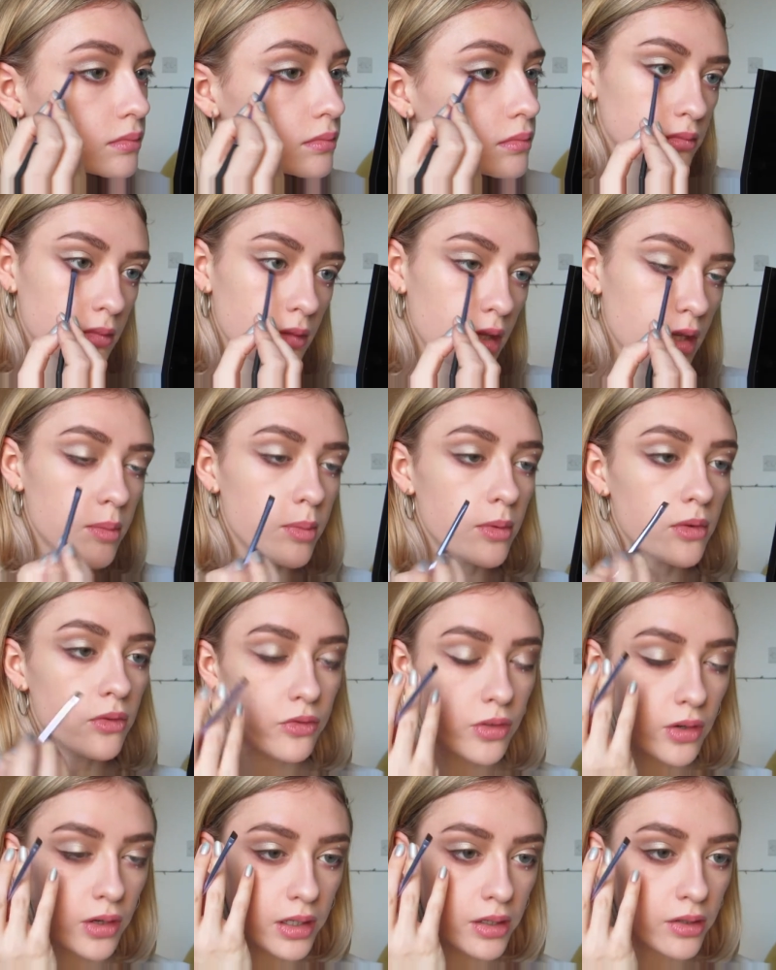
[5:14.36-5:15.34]
And keep it
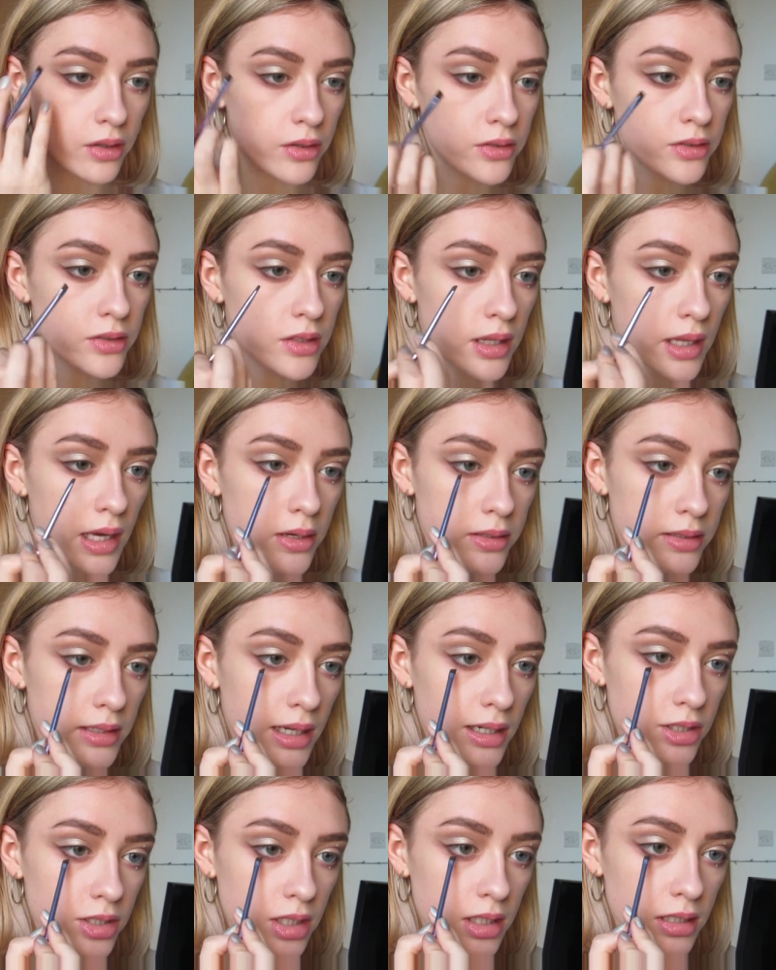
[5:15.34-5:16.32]
very close to those
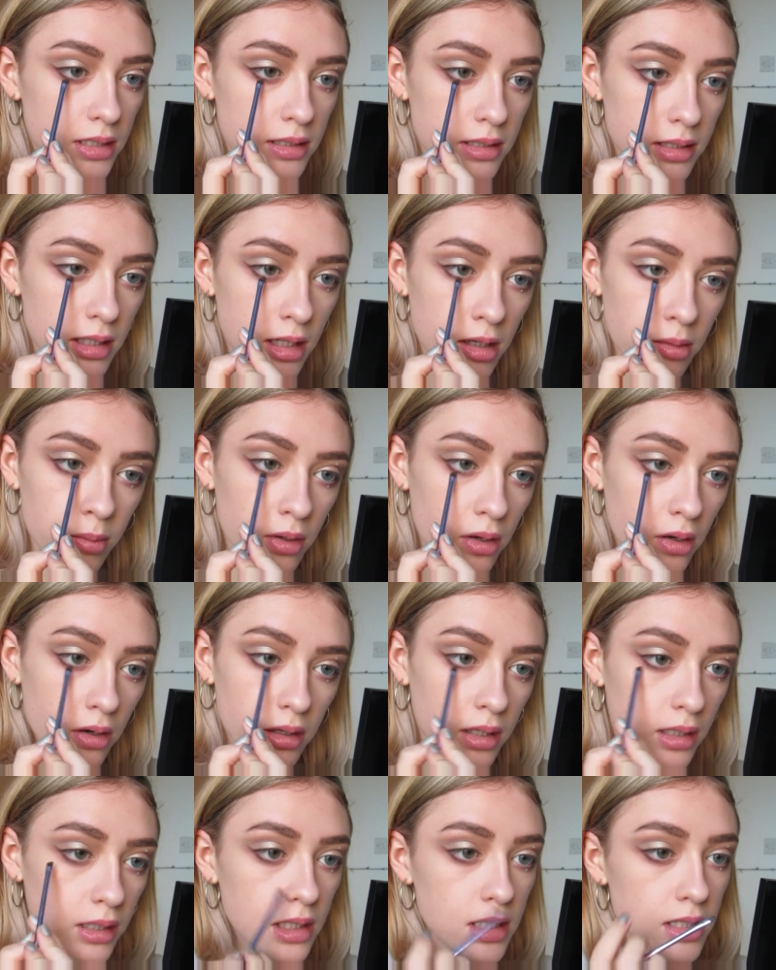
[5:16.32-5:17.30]
lashes, and I'm
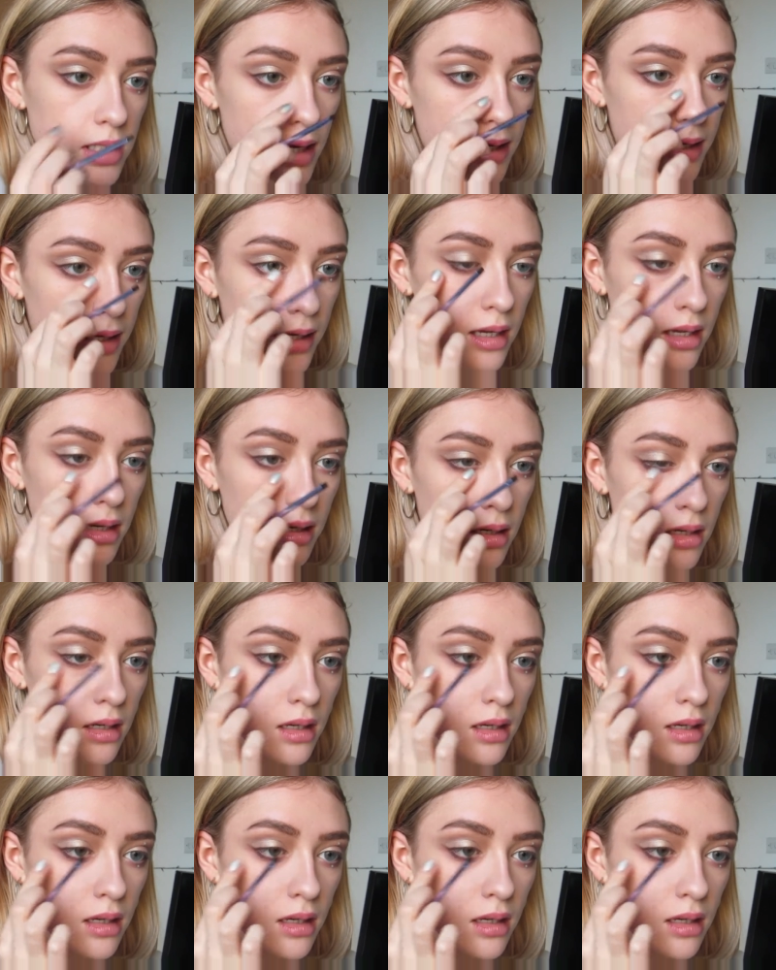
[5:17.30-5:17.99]
only going to take it